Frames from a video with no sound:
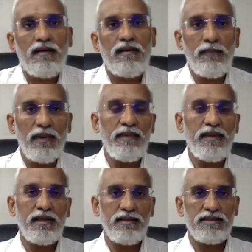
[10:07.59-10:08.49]

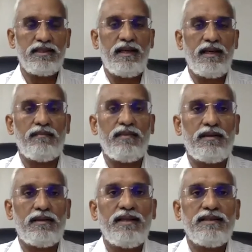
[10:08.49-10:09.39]
implementing this enactment.
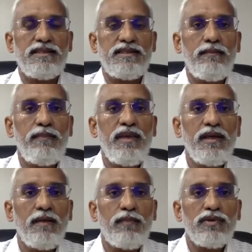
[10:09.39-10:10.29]
As I said,
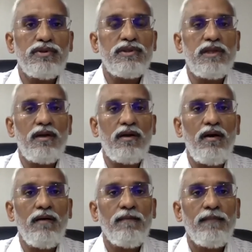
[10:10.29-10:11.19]
being a procedural law,